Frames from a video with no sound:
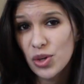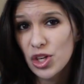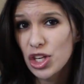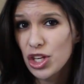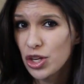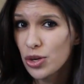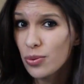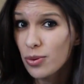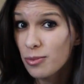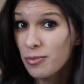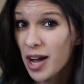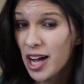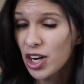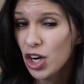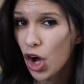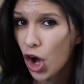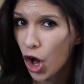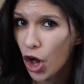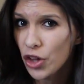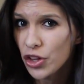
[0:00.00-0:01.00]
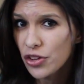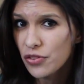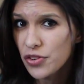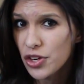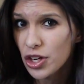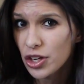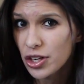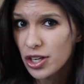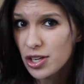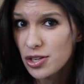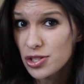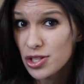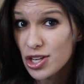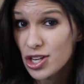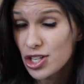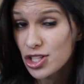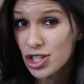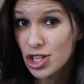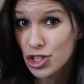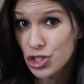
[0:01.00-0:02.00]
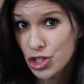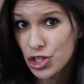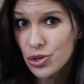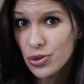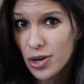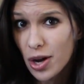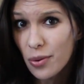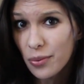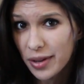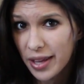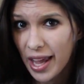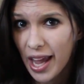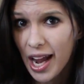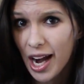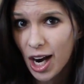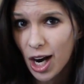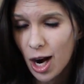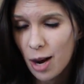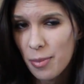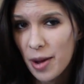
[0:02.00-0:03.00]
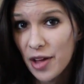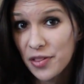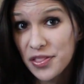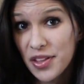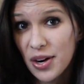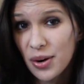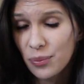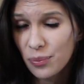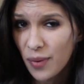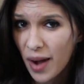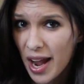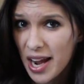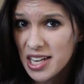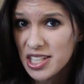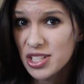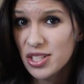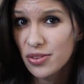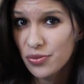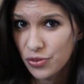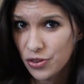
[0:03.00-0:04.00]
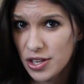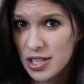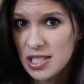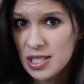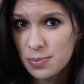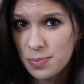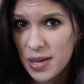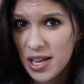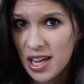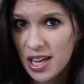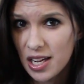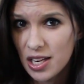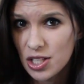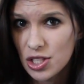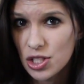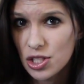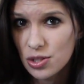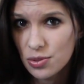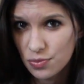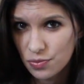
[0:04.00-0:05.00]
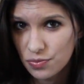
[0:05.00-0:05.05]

when you remind all of your users that you don't care about their right to free speech.